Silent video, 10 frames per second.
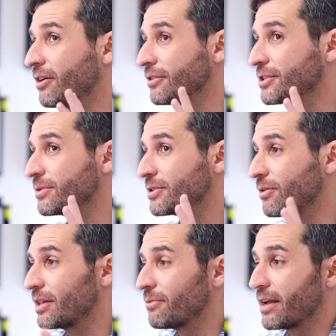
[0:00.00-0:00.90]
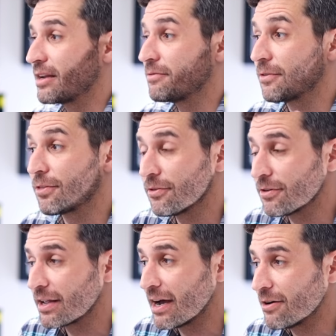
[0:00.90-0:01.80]
also is only rated for
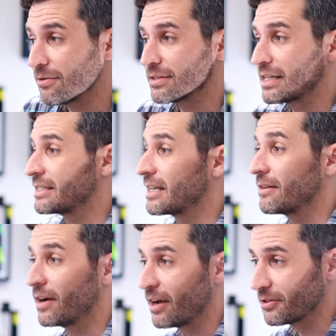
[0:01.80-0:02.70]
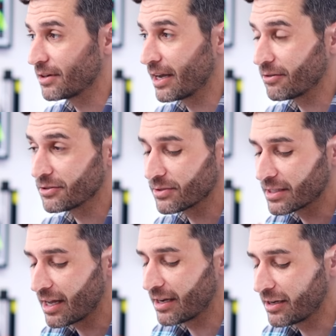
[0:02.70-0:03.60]
30 hours instead of 100 hours, so
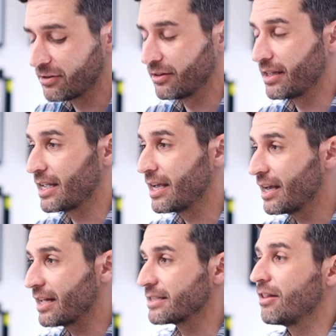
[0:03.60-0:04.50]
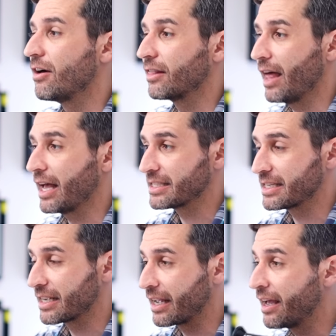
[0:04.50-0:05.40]
it's not nearly as long
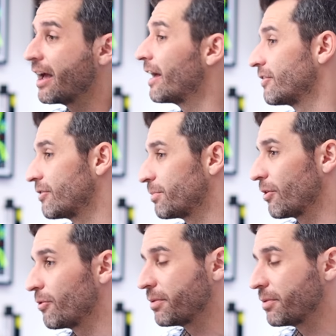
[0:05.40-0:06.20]
lasting as the Pro